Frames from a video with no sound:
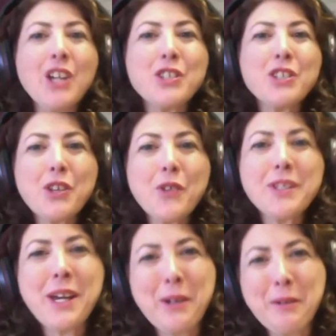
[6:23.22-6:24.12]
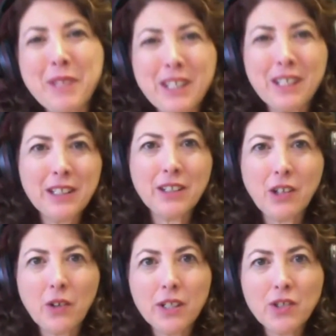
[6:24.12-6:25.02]
So tell me,
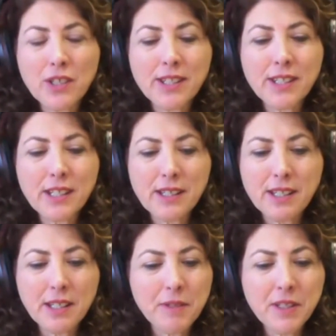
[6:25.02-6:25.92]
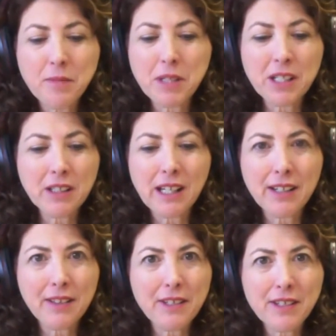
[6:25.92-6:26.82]
it seems to me
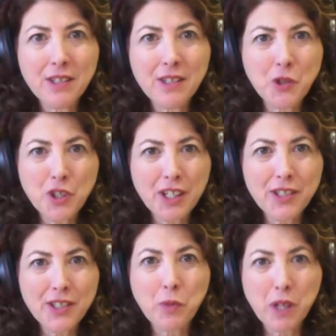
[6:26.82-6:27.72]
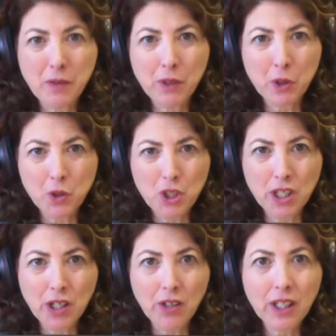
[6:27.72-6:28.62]
like this is just
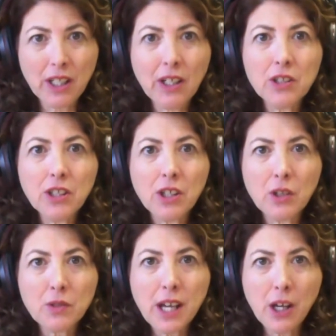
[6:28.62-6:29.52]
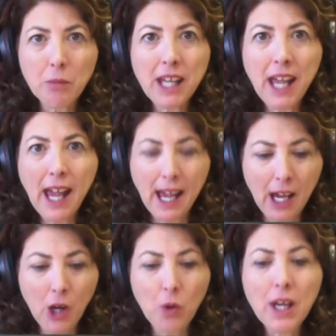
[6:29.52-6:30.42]
revolutionary. Tell me
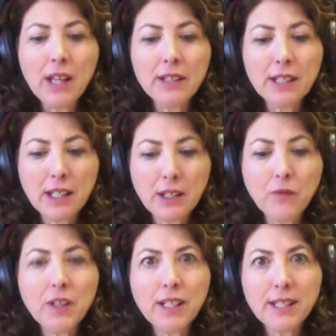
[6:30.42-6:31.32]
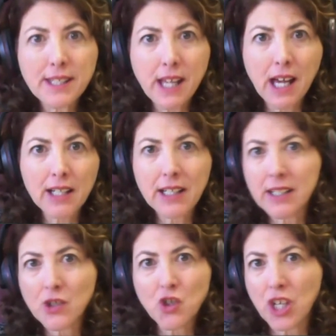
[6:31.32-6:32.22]
how the infinite socket
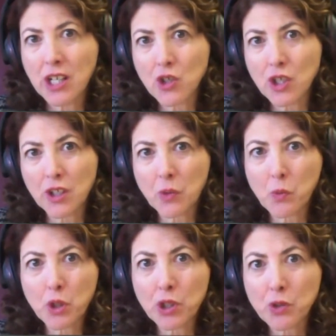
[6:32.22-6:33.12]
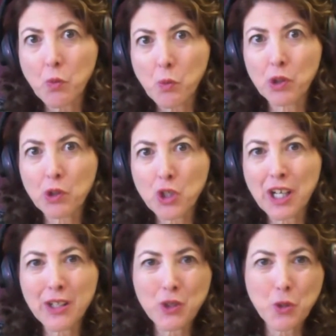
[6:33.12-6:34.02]
is changing the world or will
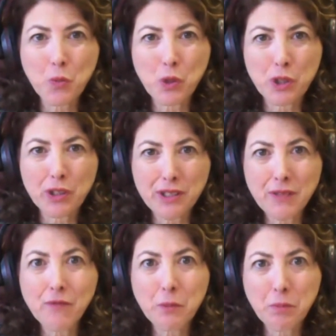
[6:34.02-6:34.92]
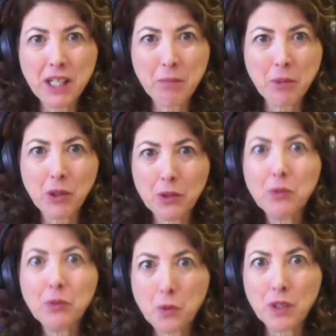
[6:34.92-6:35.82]
change the world for people
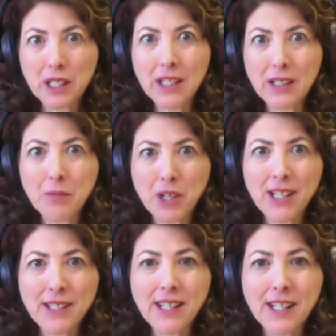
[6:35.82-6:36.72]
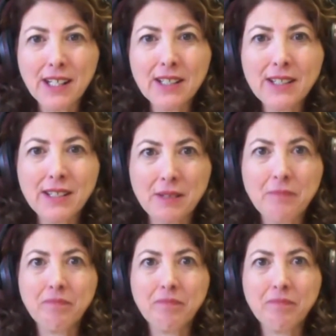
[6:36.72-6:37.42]
who need prosthetics.